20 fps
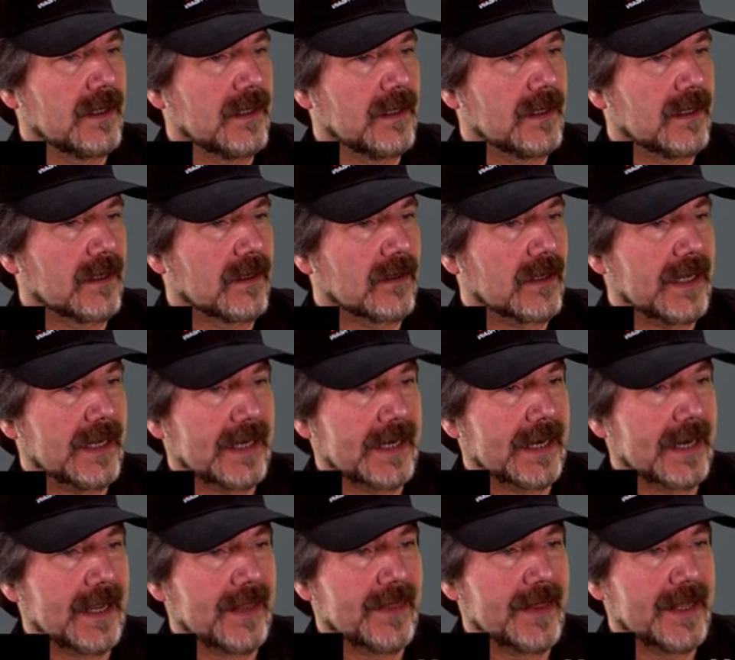Okay,
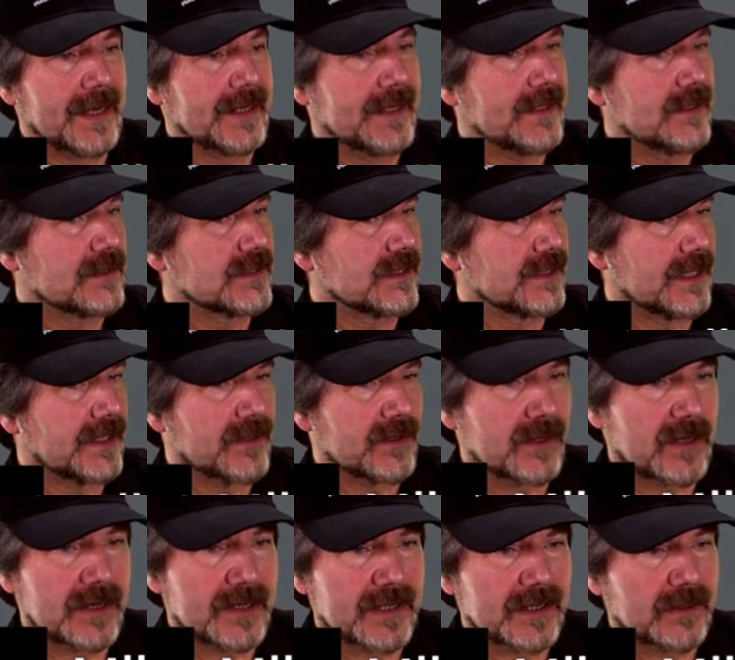and then here's another
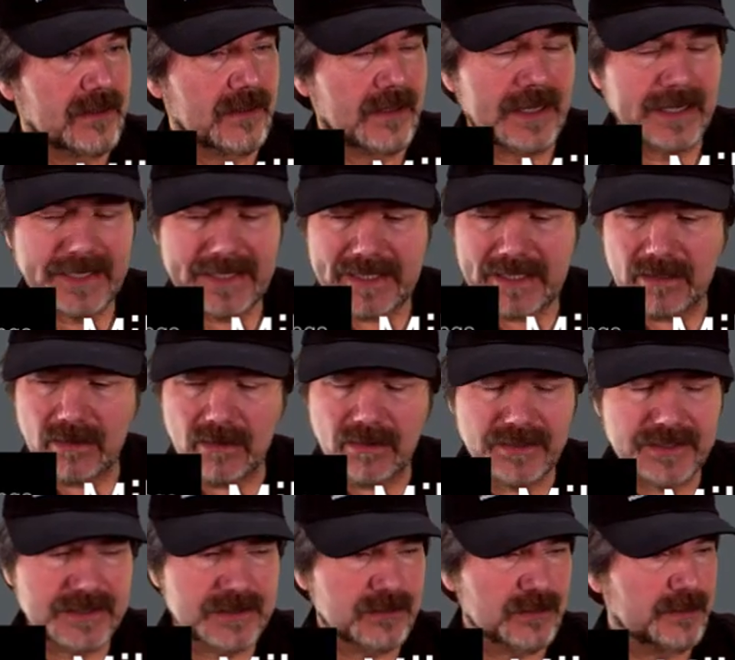article. Again, all these
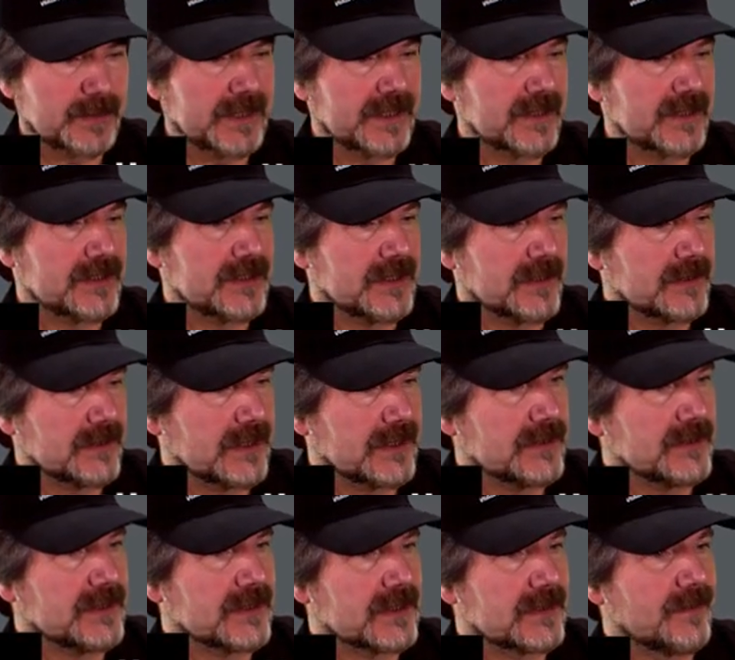will be in the show
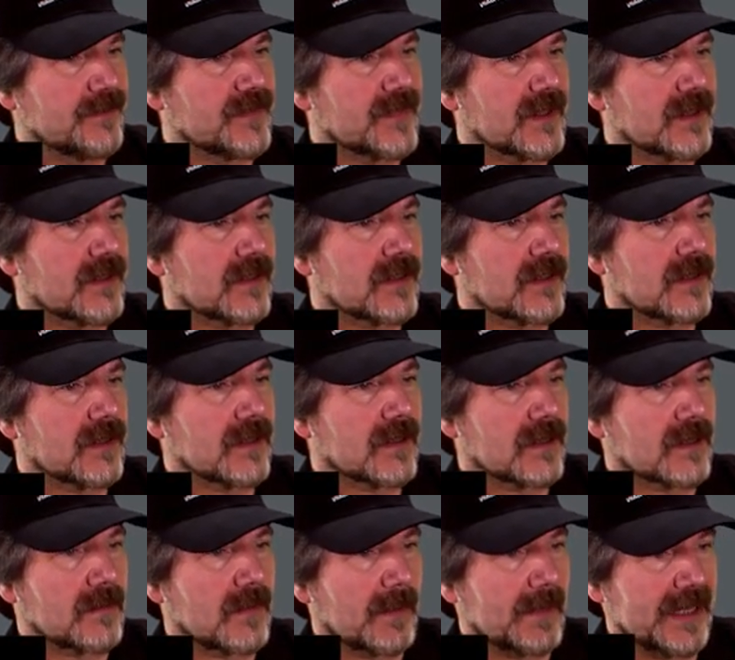notes,
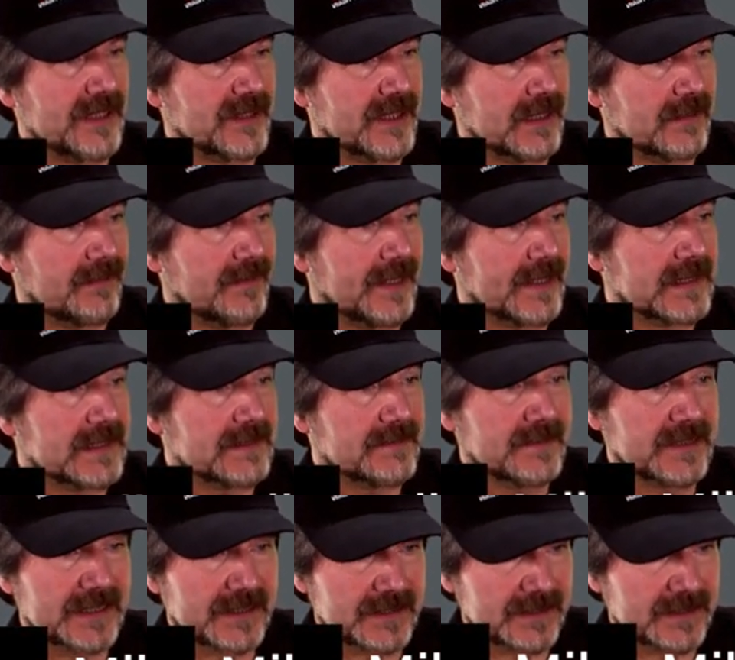about the effectiveness